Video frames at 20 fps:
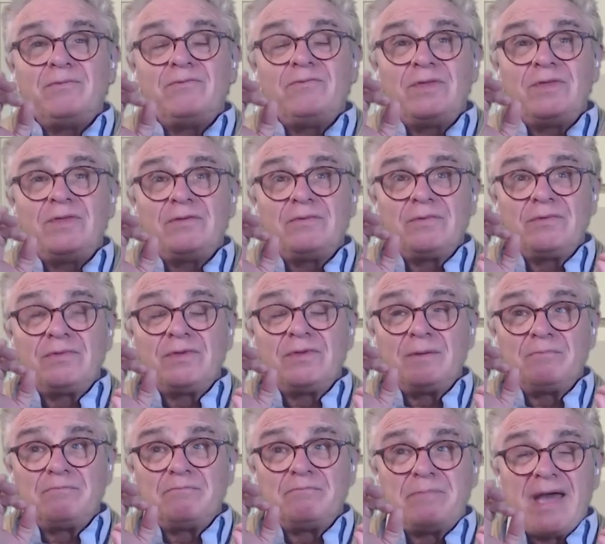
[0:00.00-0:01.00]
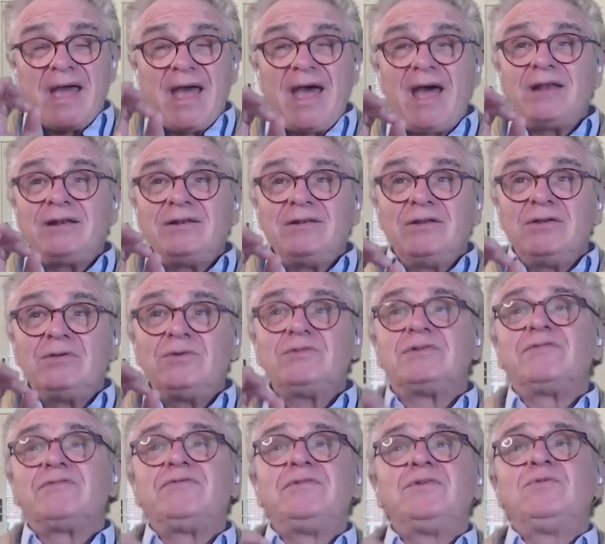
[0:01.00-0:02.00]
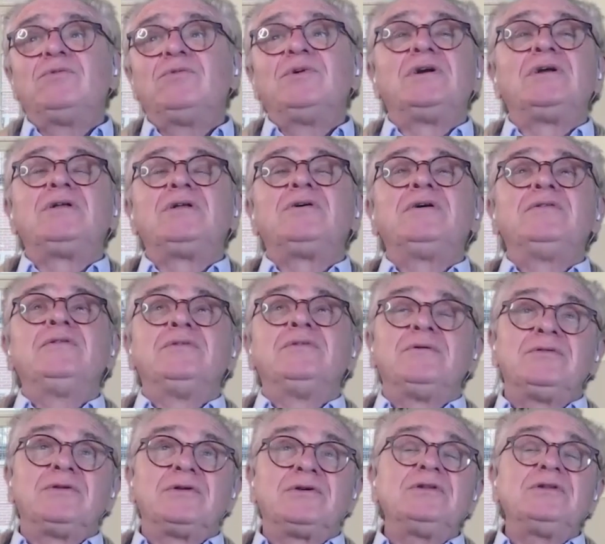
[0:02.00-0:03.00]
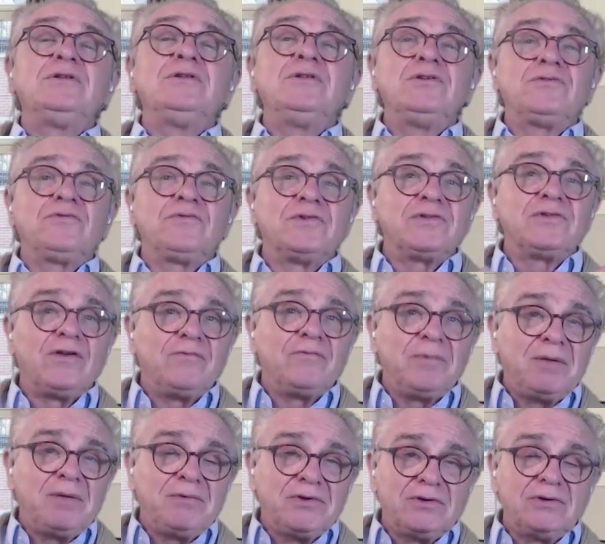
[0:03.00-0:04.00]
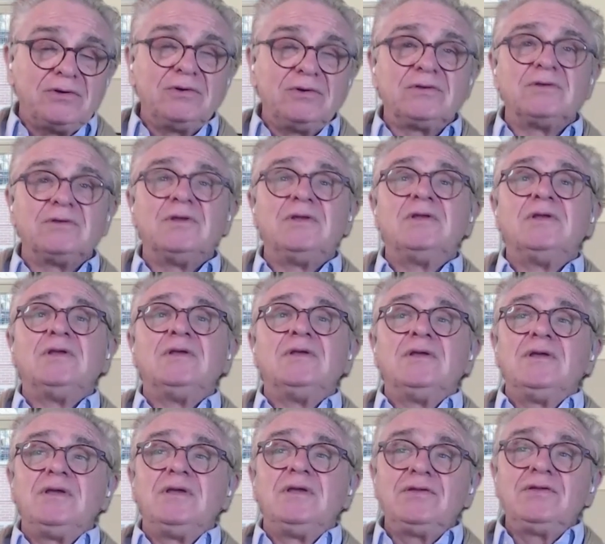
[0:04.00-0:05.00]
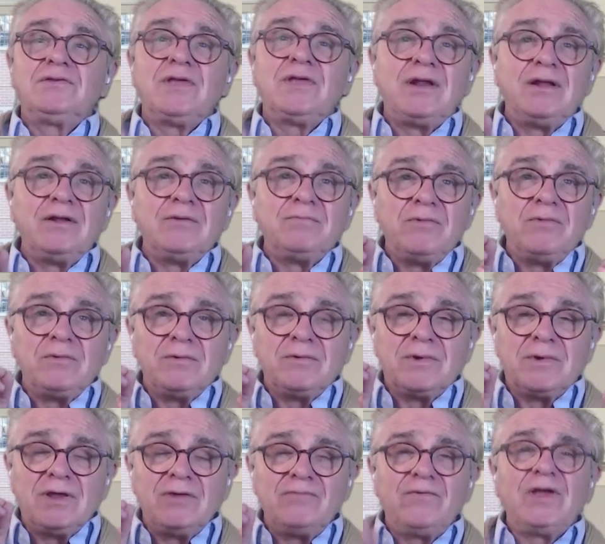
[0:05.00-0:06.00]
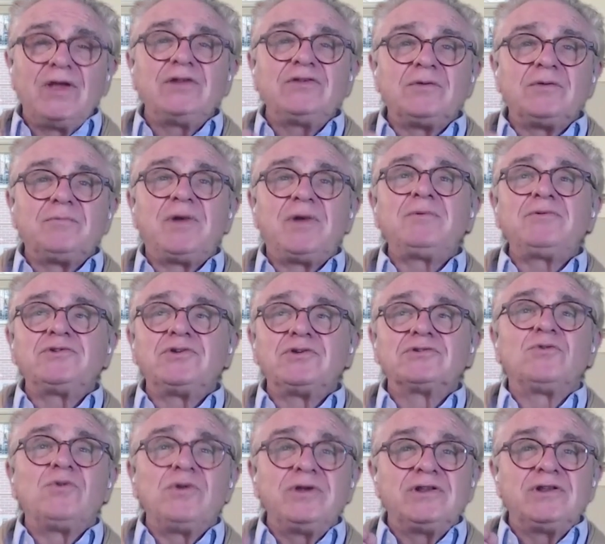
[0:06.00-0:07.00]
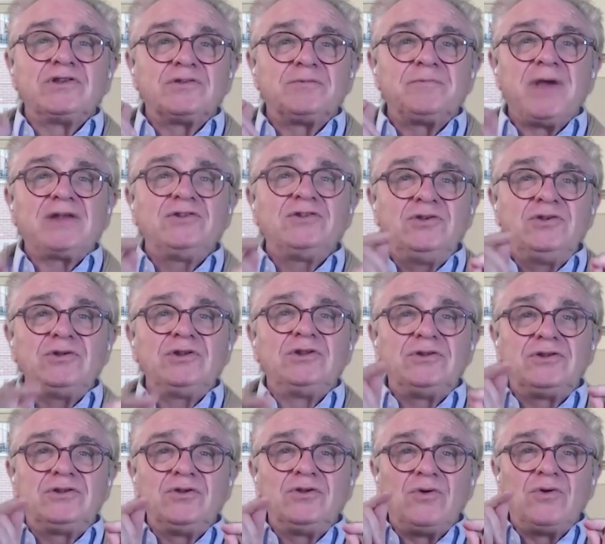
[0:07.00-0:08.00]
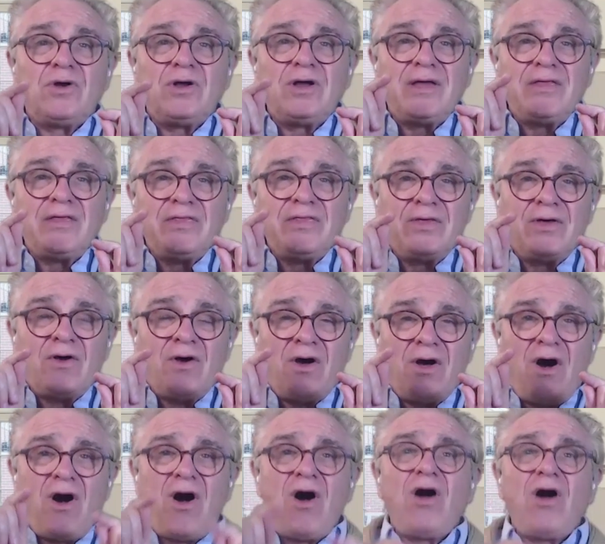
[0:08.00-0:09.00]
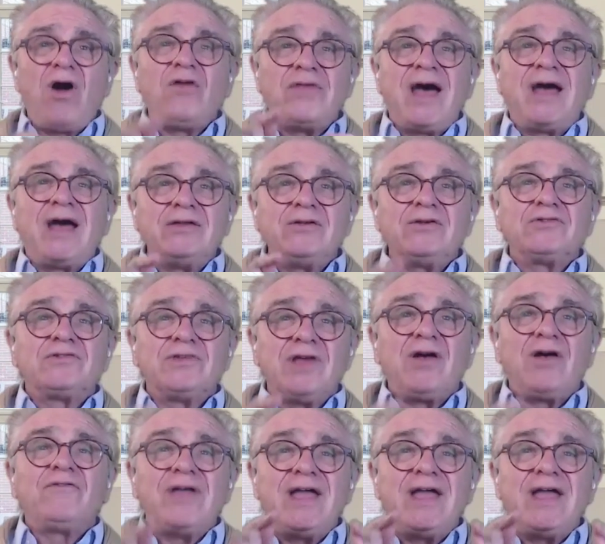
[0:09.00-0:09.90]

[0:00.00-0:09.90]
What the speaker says: the bad news, if you will, the good news for self-publishers is that a conventional publisher is going to expect you to do all that yourself